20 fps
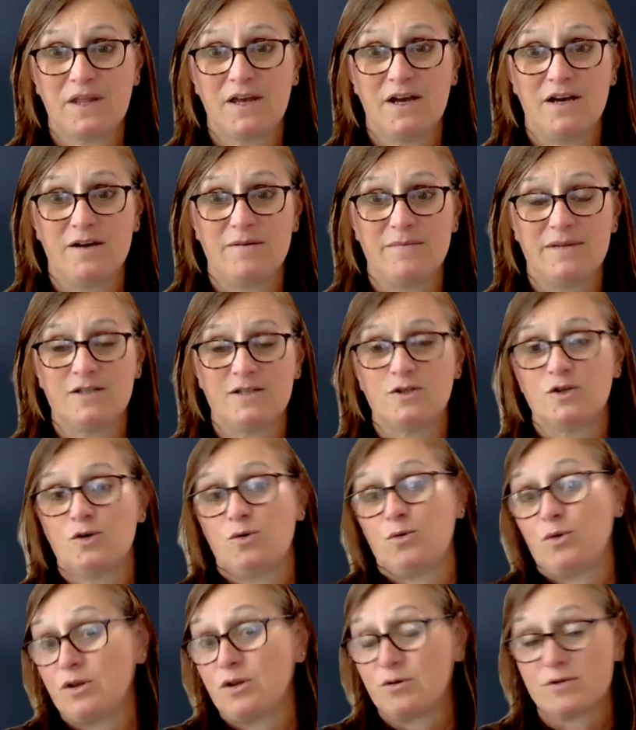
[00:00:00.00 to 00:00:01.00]
And
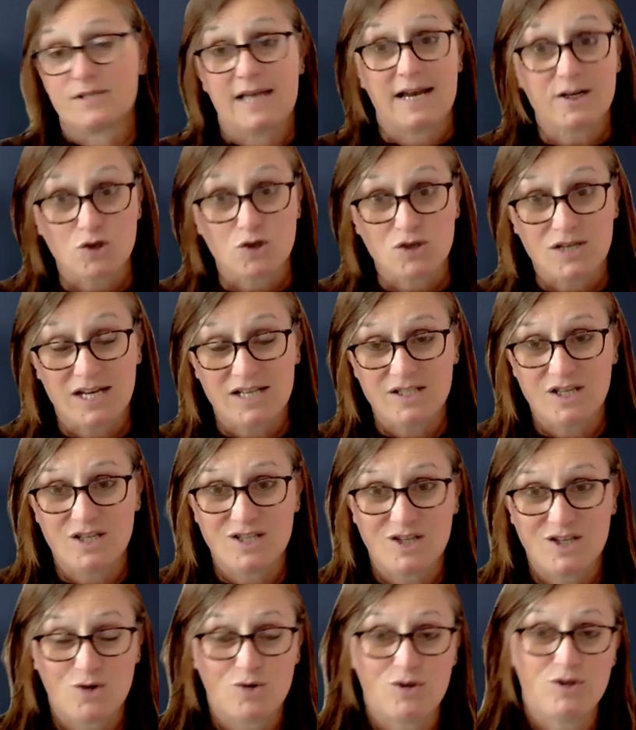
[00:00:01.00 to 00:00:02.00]
so there's
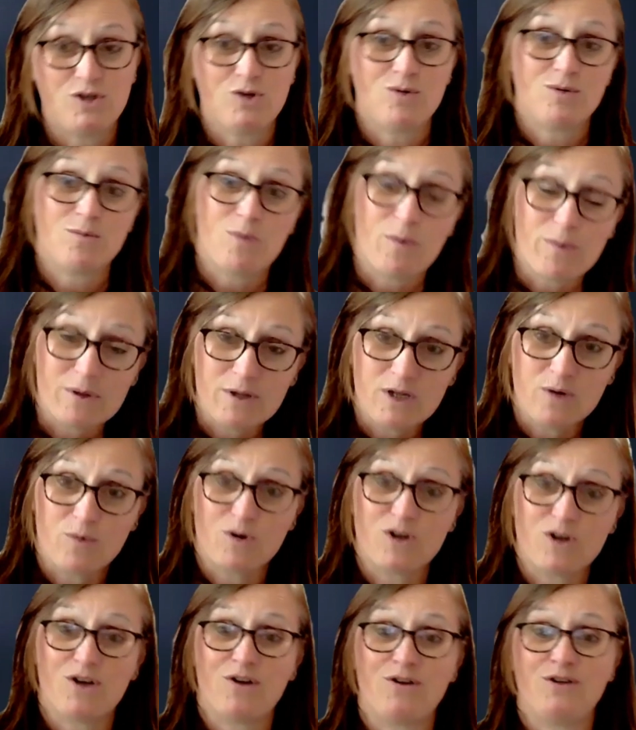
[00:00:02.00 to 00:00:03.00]
exercises that you can do and
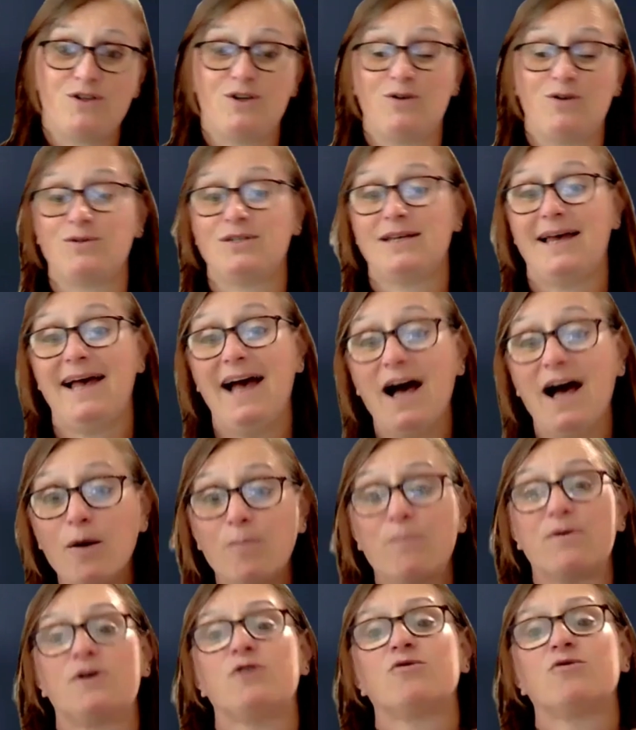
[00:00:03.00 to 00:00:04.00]
mobility work you can do to
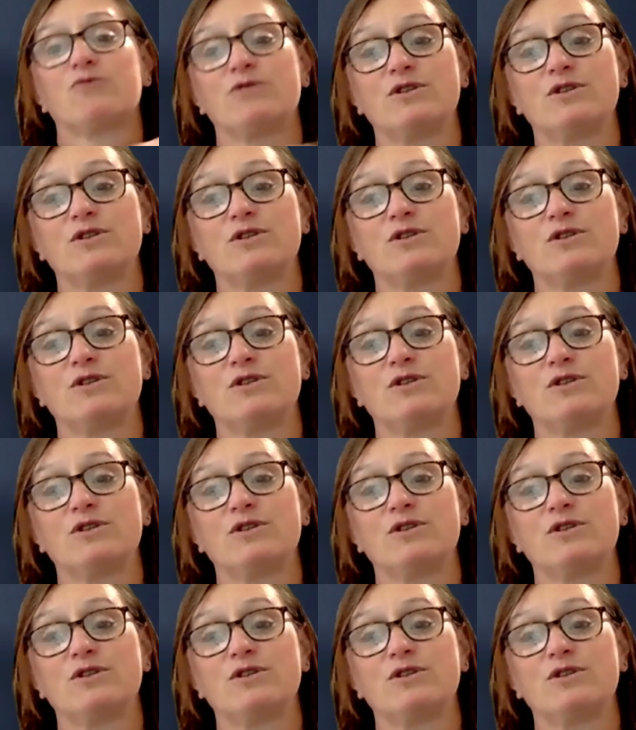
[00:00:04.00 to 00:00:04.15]
help